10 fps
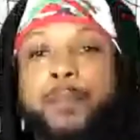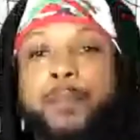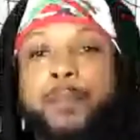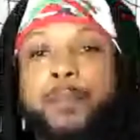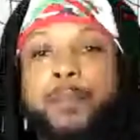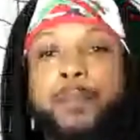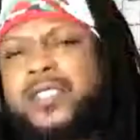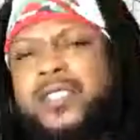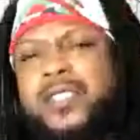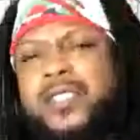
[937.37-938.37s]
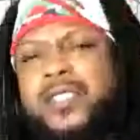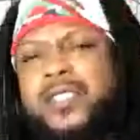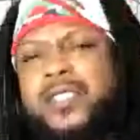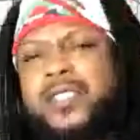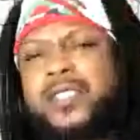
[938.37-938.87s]
That wasn't no
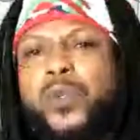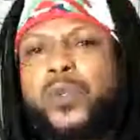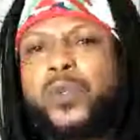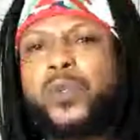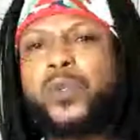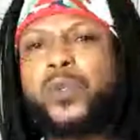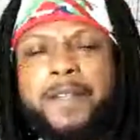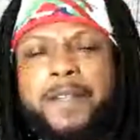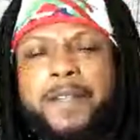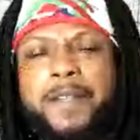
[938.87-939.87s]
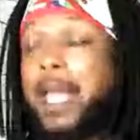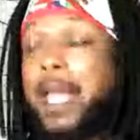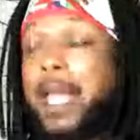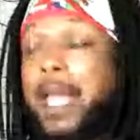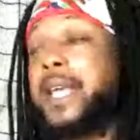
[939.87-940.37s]
easy and no small feat.
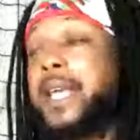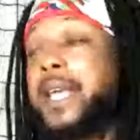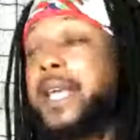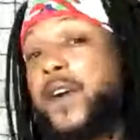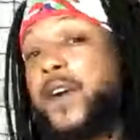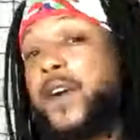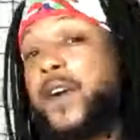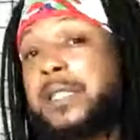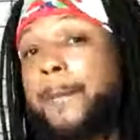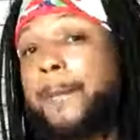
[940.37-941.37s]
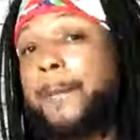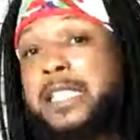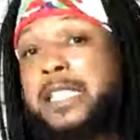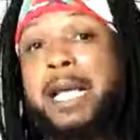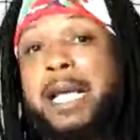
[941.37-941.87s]
And then their father was a
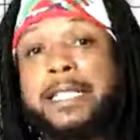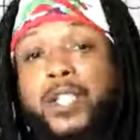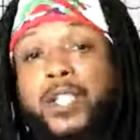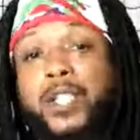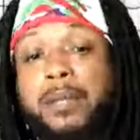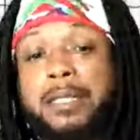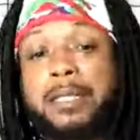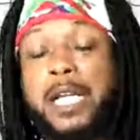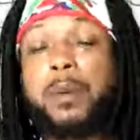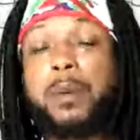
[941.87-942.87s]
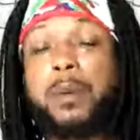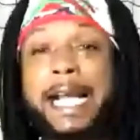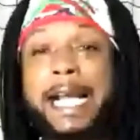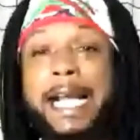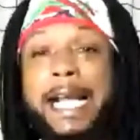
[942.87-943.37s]
bishop that told them that they were
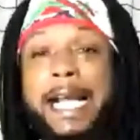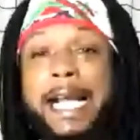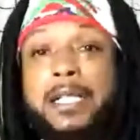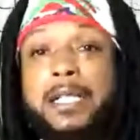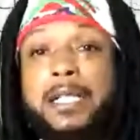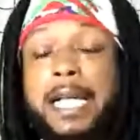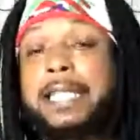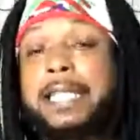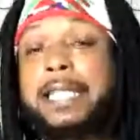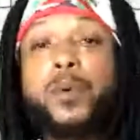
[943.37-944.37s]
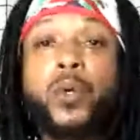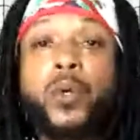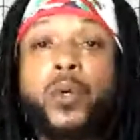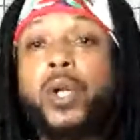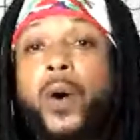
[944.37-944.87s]
blasphemous and that they were
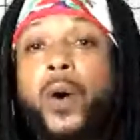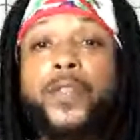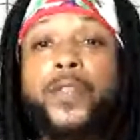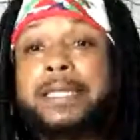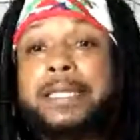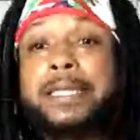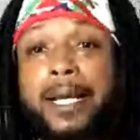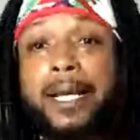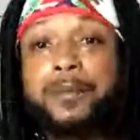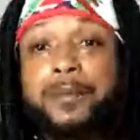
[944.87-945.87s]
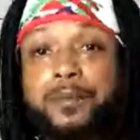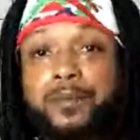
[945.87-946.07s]
going all the way to hell.